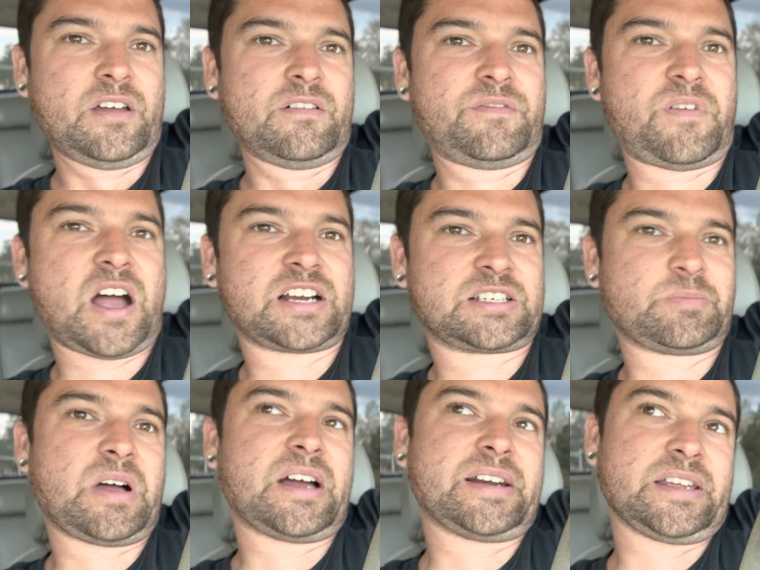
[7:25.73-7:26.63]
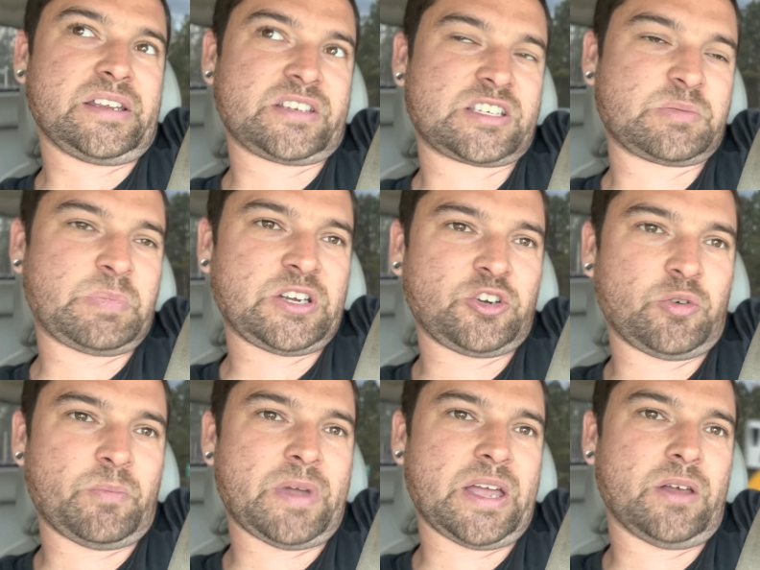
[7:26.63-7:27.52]
Fox body spindle
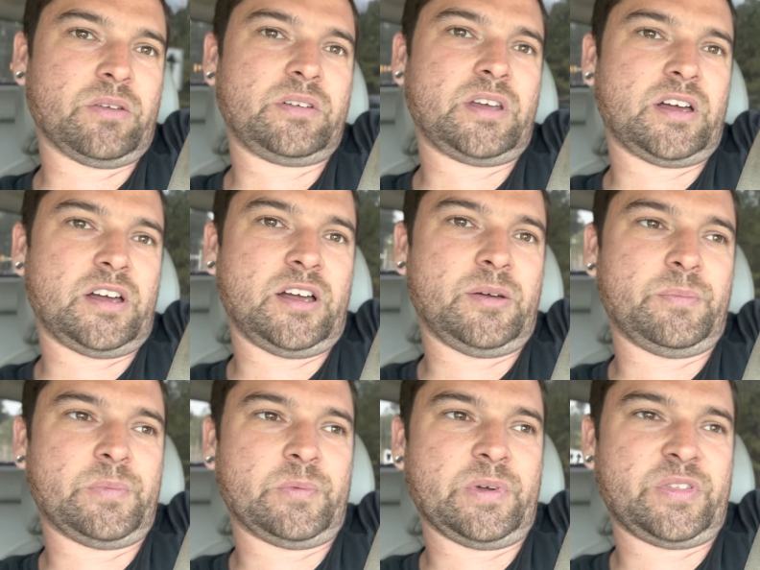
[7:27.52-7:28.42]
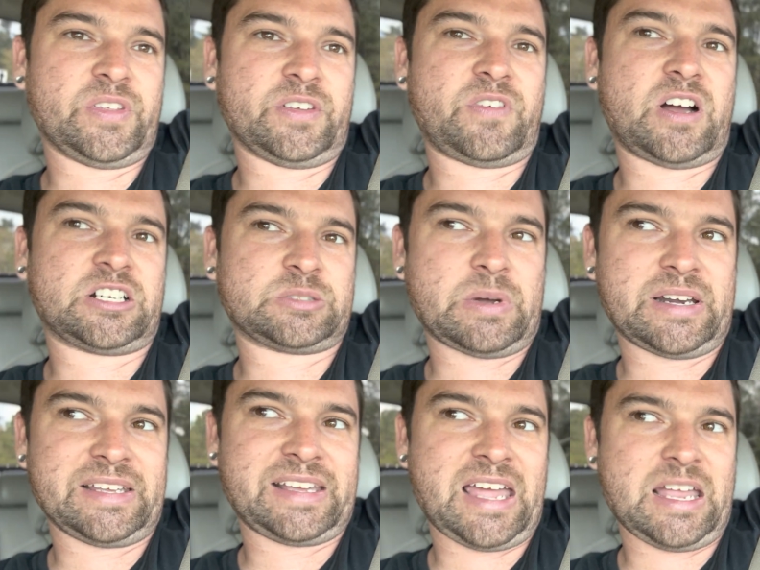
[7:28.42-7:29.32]
mount with a Fox
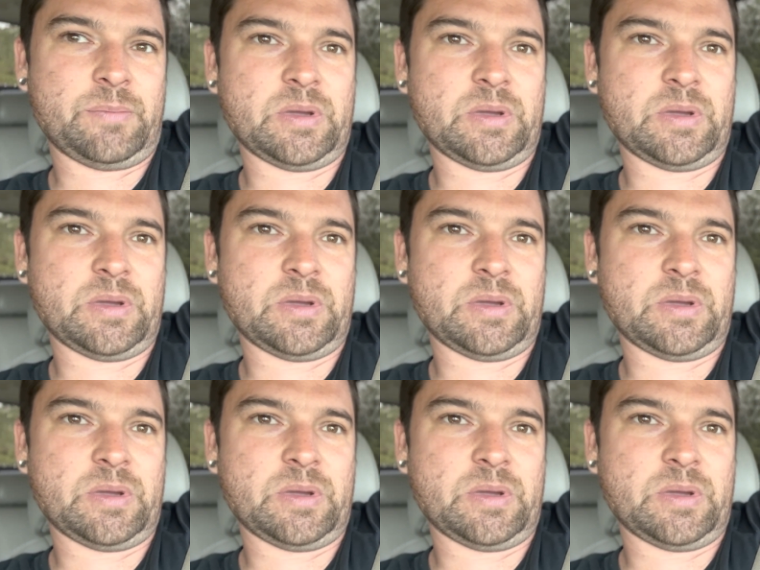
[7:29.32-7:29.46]
body cane.